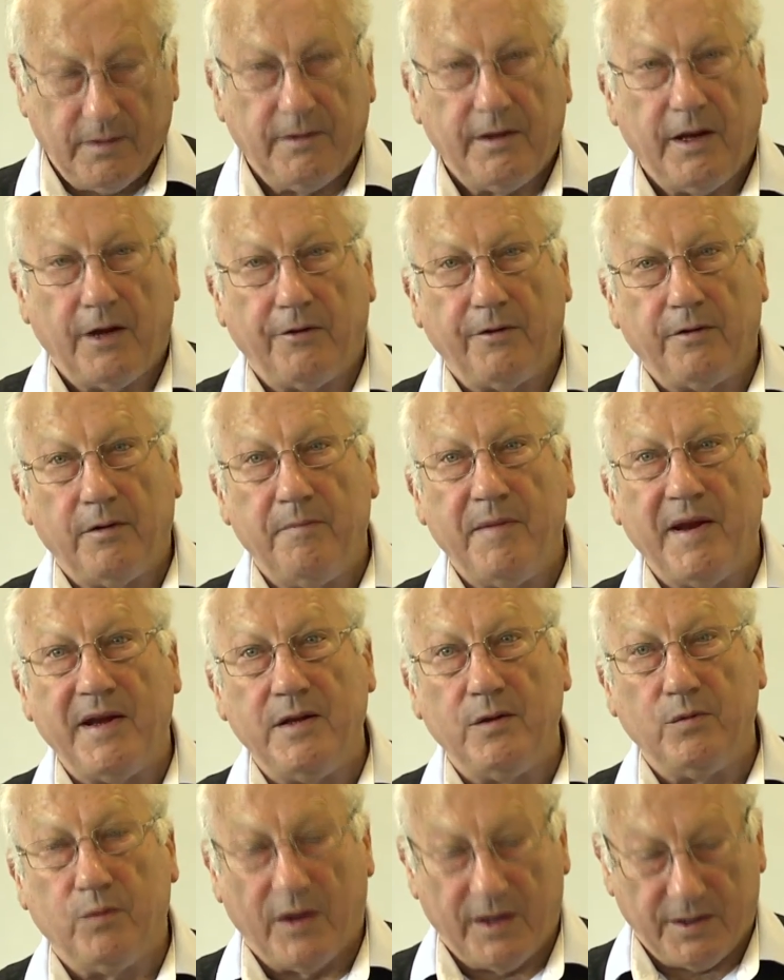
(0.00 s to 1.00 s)
Now there are
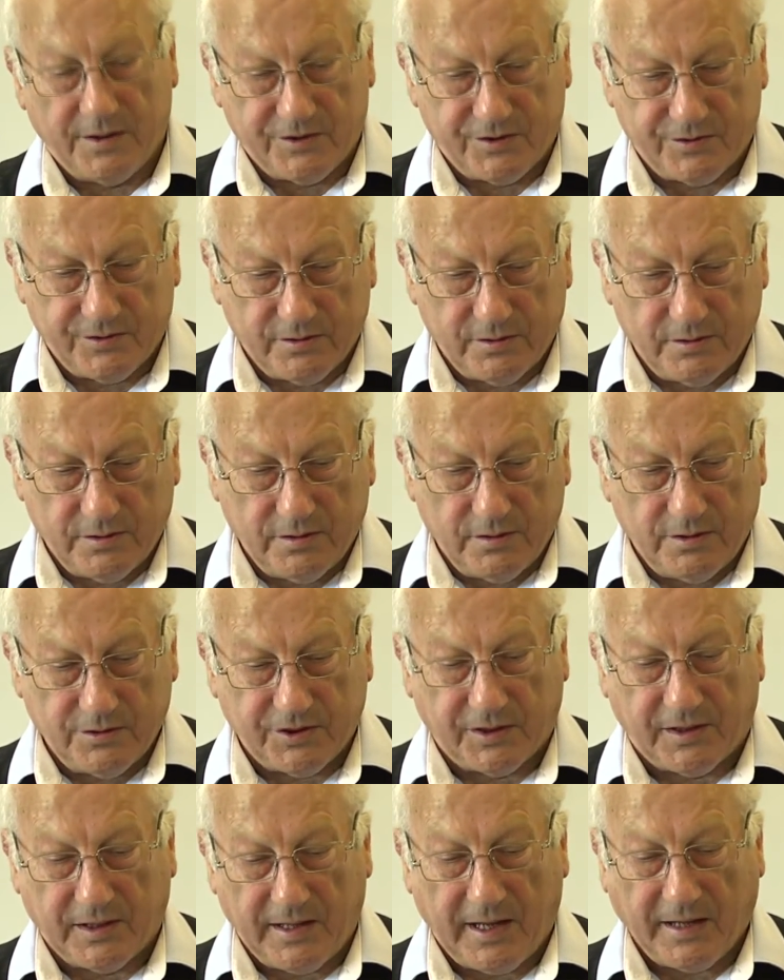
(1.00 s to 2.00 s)
many ways
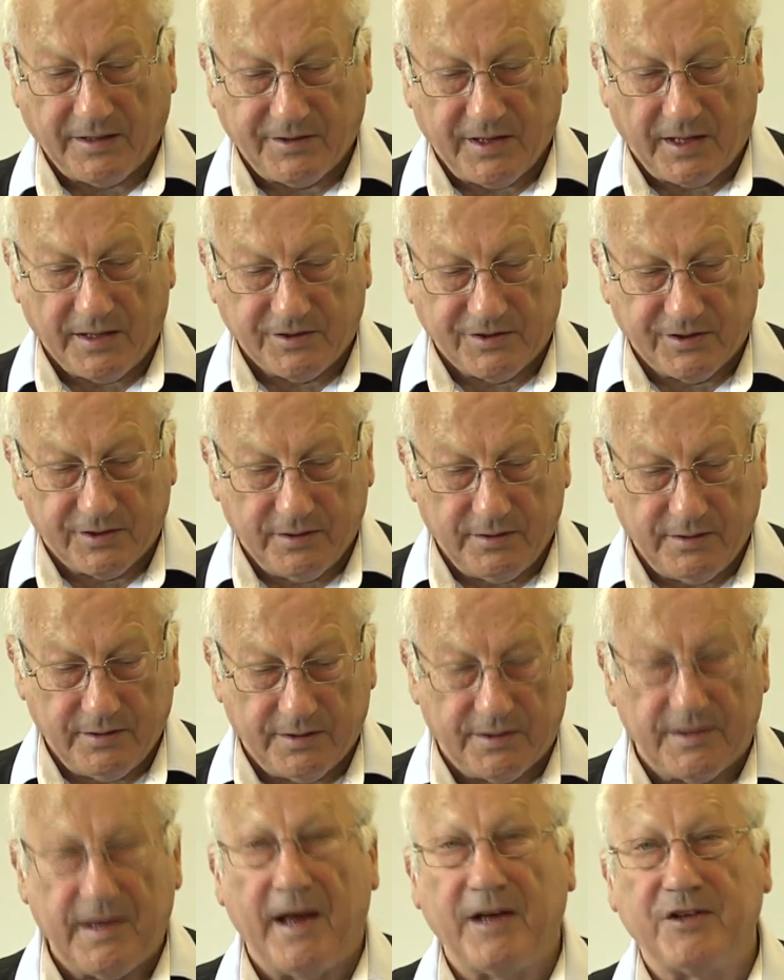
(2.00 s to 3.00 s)
to collect data,
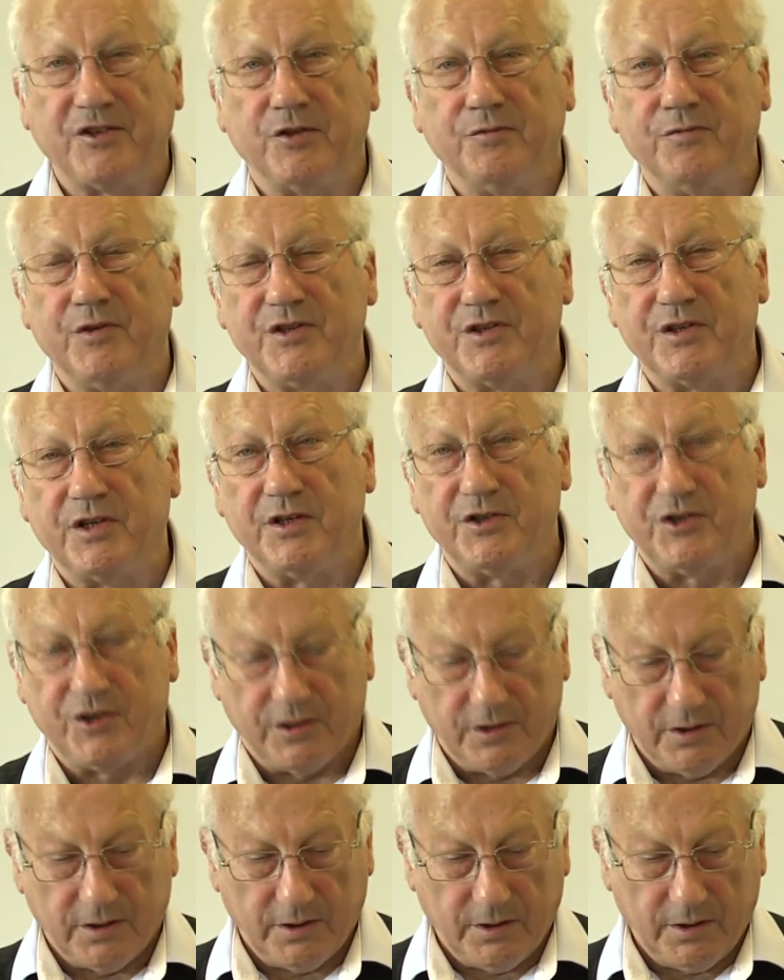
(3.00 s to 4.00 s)
and an action
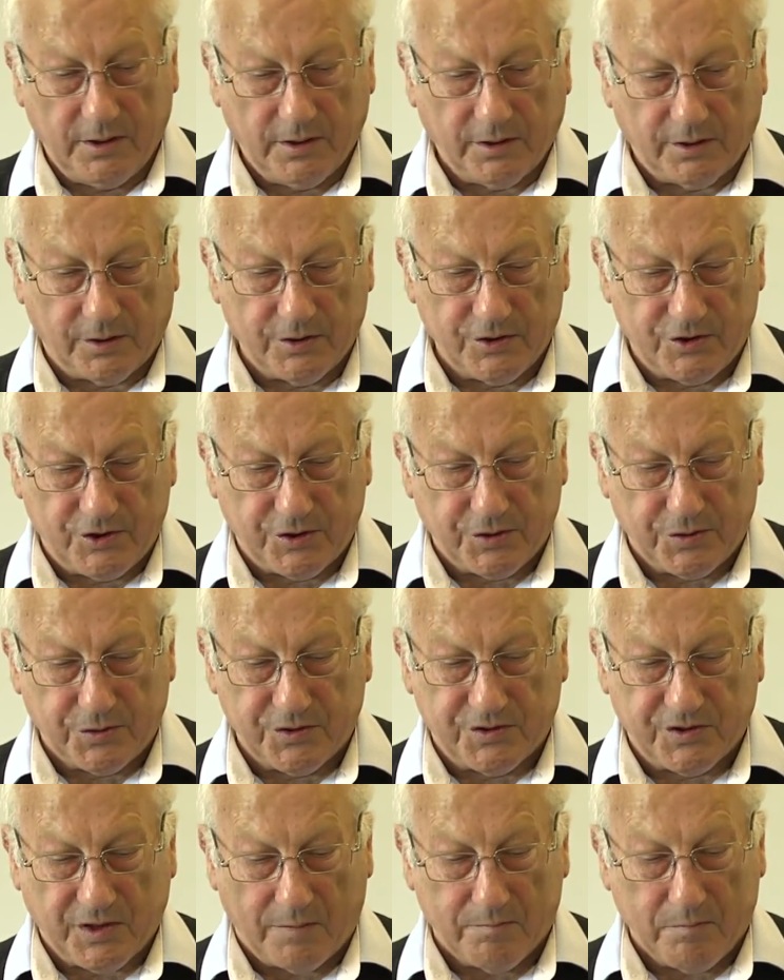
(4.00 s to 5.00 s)
researcher can
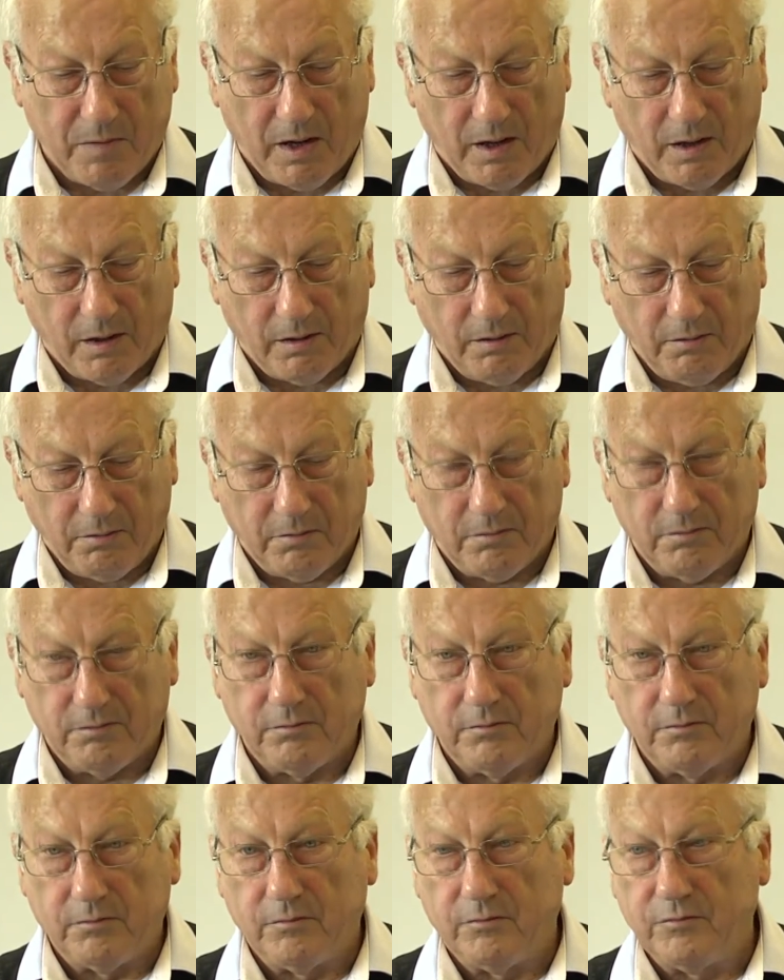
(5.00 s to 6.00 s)
choose among
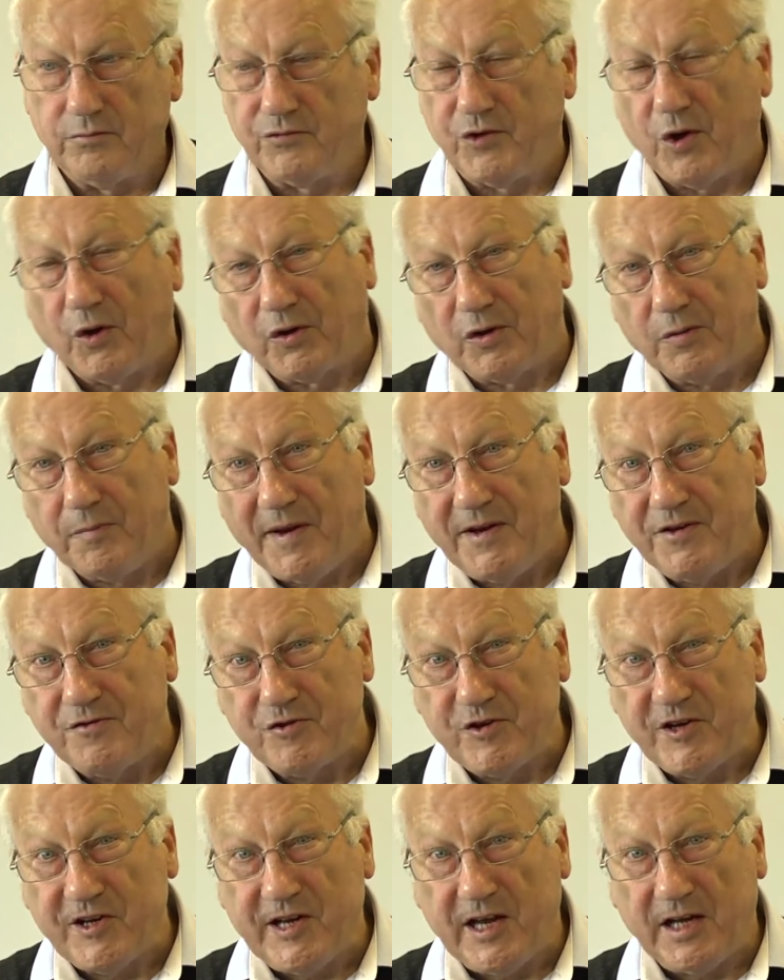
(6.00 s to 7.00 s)

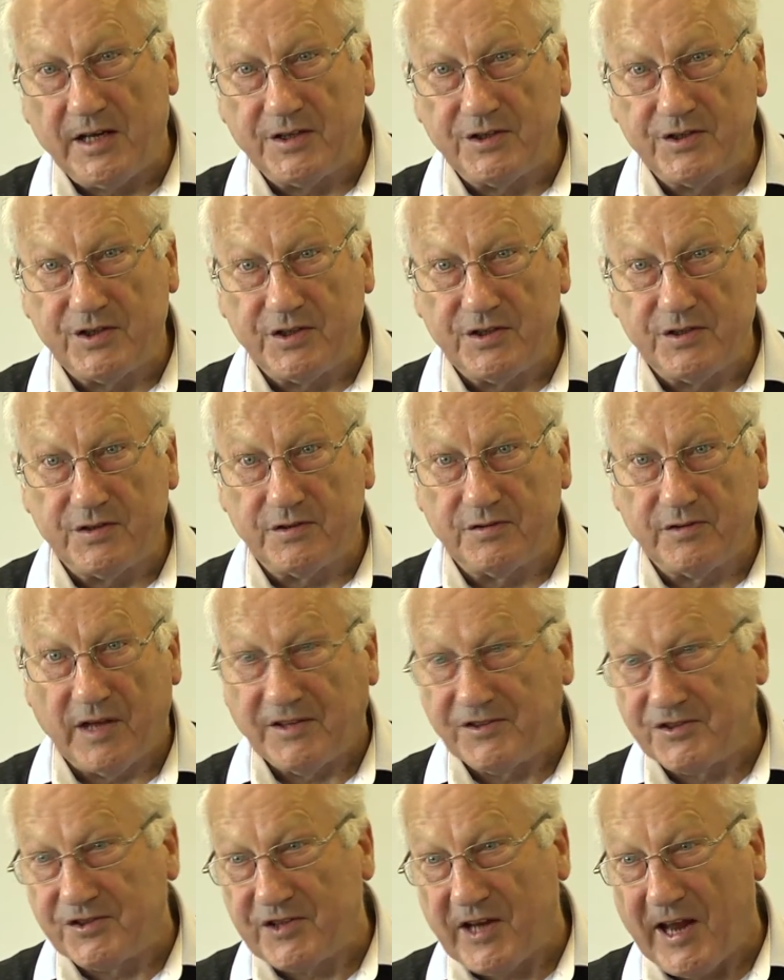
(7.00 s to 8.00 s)
documentary analysis,
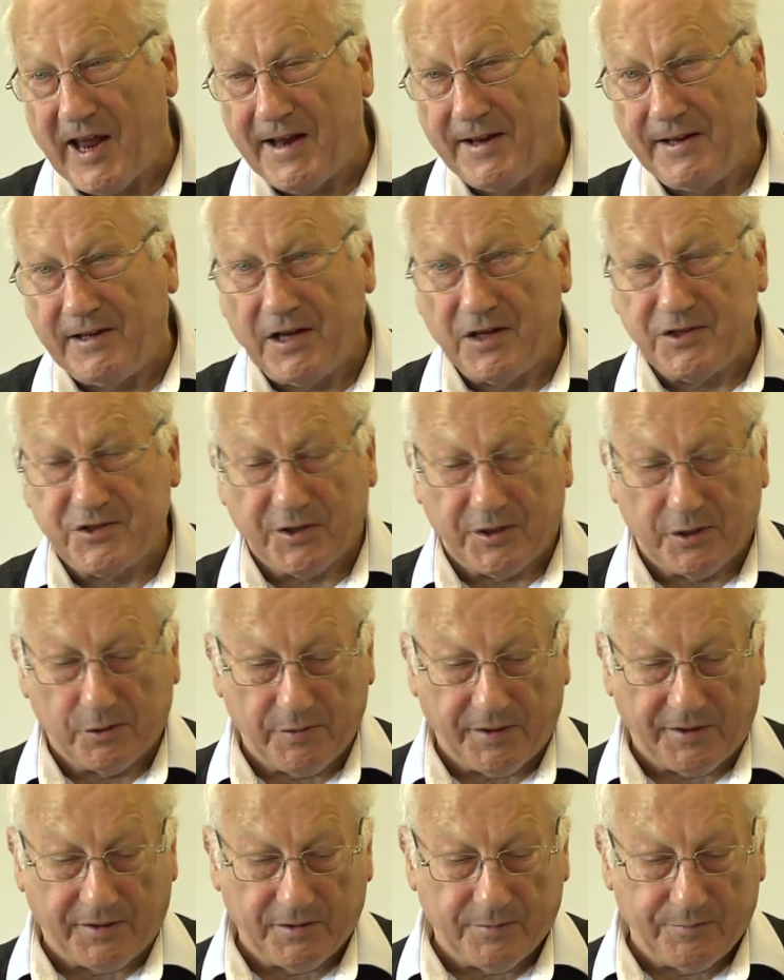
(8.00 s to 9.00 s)
that's say analysing
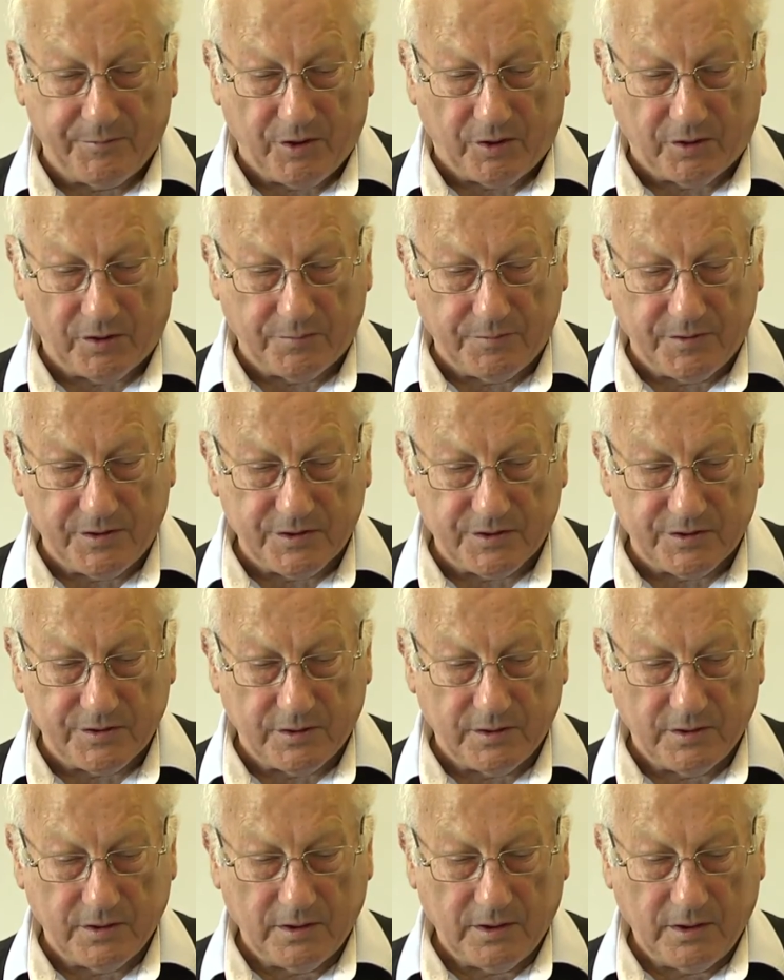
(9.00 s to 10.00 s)
curriculum documents,
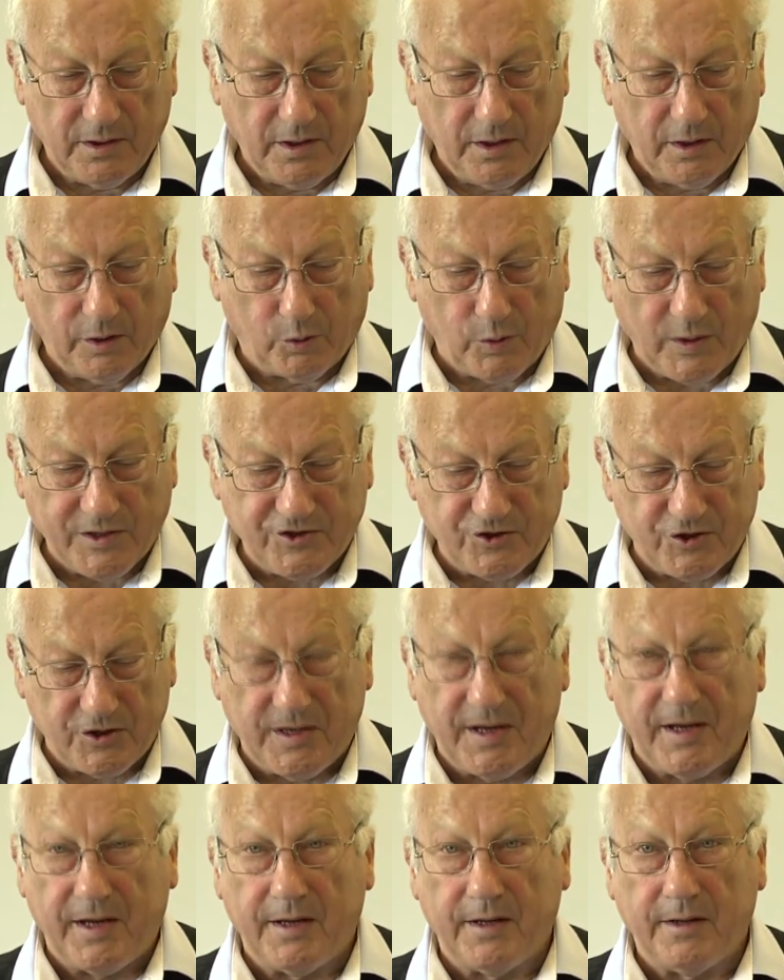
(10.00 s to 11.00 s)

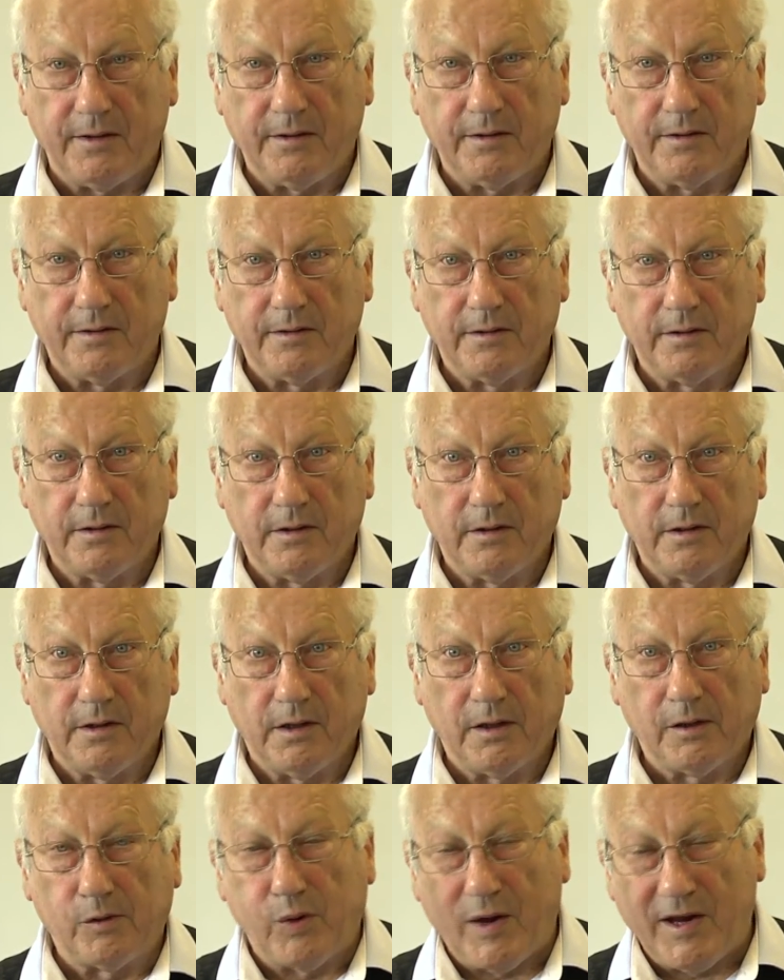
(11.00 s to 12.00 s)
questionnaire,
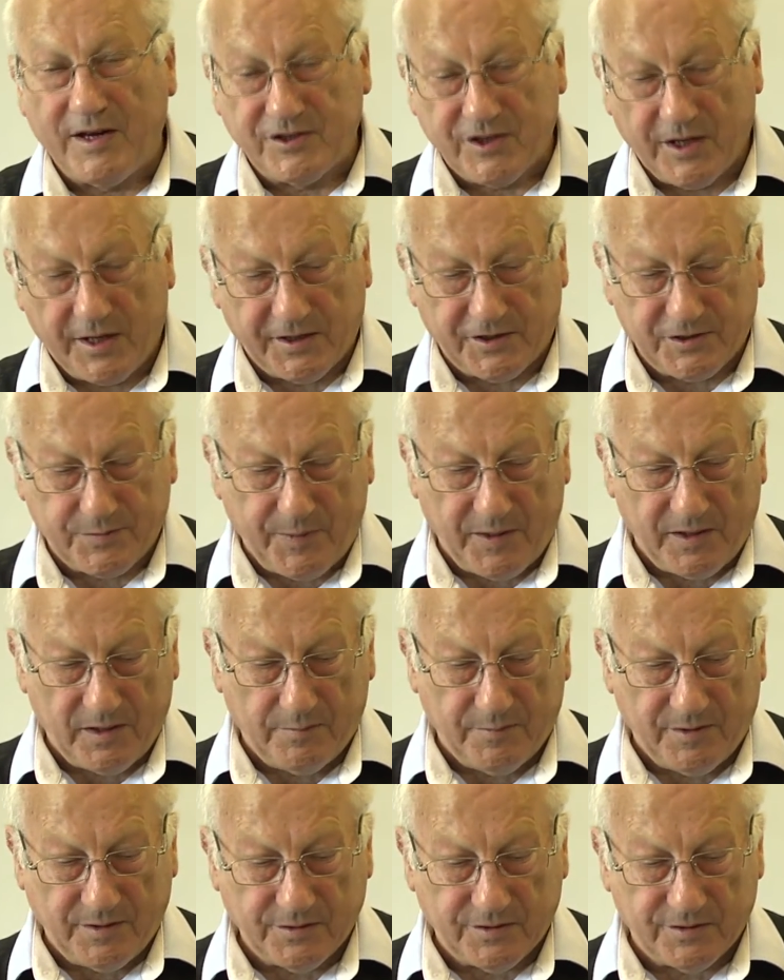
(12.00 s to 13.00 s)

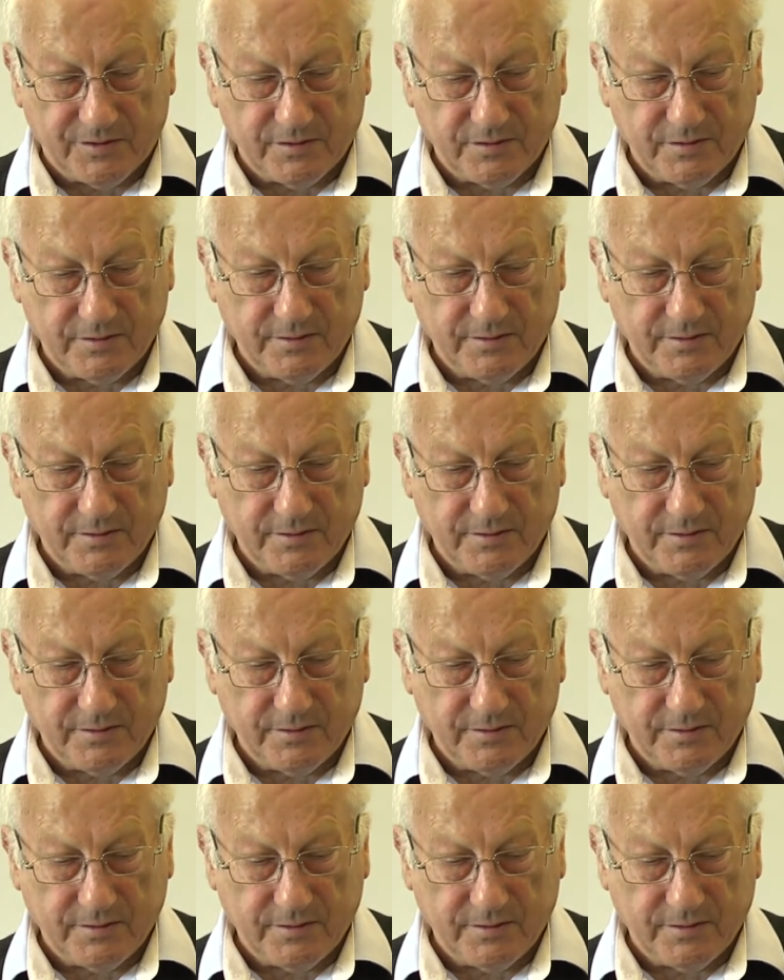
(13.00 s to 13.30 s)
quasi-experiment,